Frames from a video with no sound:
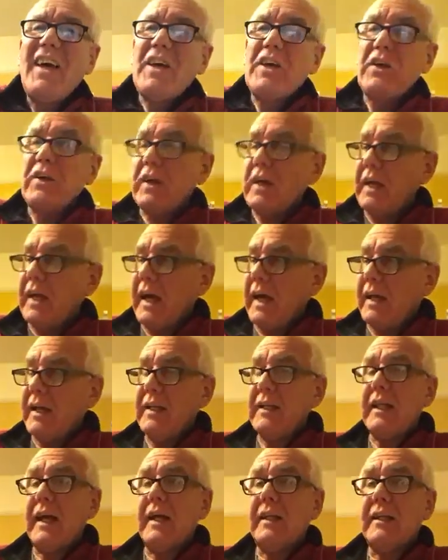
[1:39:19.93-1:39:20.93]
you can count
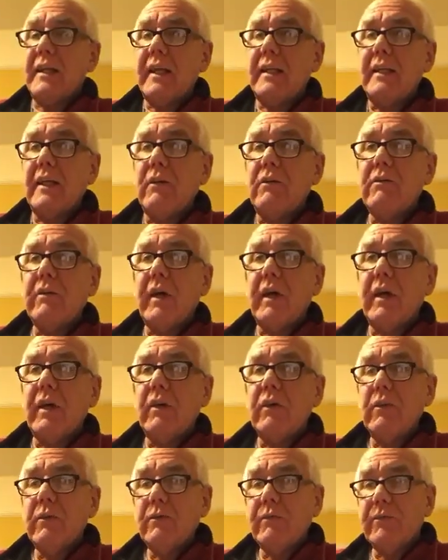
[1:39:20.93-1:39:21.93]
it down, Danielle. Thank
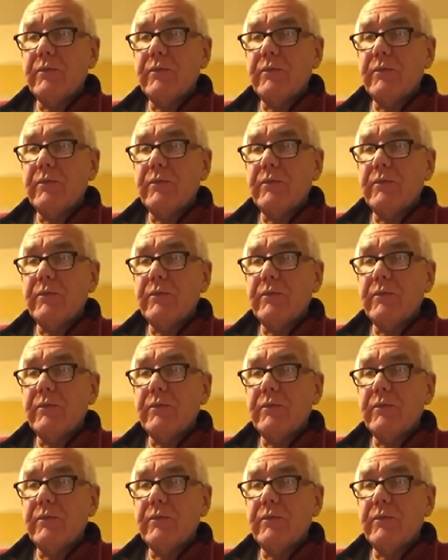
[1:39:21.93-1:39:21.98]
you.